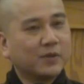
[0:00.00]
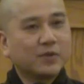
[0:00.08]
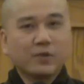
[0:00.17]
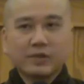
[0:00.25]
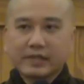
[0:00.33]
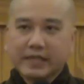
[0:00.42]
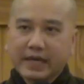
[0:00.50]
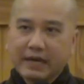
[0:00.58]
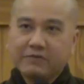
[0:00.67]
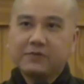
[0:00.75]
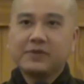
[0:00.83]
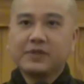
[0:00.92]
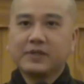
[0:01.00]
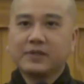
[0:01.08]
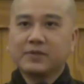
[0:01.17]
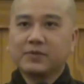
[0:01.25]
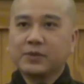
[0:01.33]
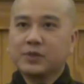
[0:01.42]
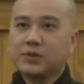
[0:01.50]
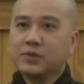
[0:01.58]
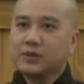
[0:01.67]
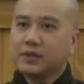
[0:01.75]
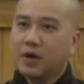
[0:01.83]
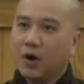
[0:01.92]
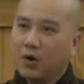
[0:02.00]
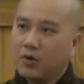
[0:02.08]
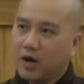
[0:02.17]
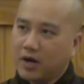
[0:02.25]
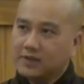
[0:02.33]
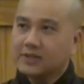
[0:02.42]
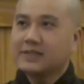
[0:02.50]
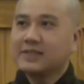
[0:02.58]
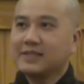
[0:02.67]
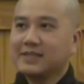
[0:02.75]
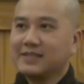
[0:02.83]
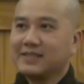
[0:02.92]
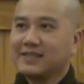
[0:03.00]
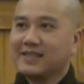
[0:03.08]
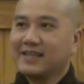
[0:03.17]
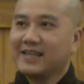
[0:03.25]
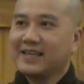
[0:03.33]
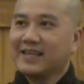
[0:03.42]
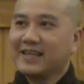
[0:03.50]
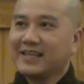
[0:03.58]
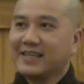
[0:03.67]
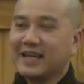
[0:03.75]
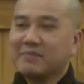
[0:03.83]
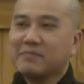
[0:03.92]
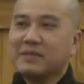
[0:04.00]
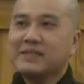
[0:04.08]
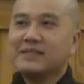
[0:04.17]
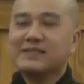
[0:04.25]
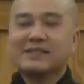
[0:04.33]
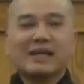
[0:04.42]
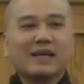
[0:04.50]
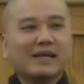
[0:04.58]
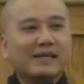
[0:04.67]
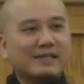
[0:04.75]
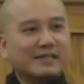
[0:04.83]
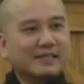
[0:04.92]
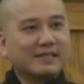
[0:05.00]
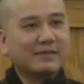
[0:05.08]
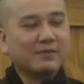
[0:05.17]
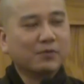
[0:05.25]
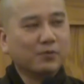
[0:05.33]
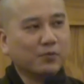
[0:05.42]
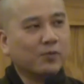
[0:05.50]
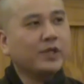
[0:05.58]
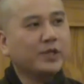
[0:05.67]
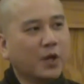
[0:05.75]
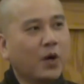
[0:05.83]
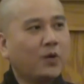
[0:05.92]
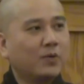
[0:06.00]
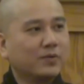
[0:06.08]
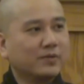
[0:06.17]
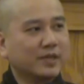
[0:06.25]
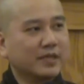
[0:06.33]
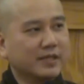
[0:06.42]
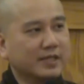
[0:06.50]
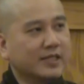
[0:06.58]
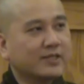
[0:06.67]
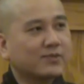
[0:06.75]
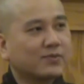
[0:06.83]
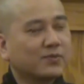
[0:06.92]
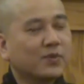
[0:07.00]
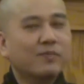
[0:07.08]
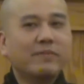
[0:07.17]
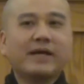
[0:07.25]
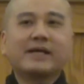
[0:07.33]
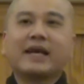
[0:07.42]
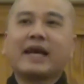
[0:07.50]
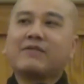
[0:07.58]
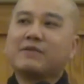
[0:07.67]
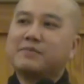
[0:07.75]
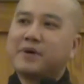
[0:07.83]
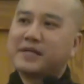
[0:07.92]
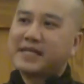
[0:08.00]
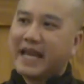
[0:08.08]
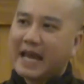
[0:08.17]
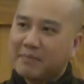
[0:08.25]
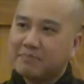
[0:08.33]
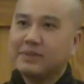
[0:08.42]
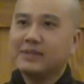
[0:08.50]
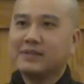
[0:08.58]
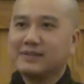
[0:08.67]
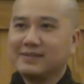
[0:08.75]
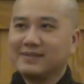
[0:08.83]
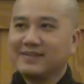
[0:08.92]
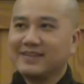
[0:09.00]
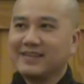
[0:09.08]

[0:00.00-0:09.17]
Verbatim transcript: We cook carefully, we cook wholeheartedly that means we know that this will make everybody happy.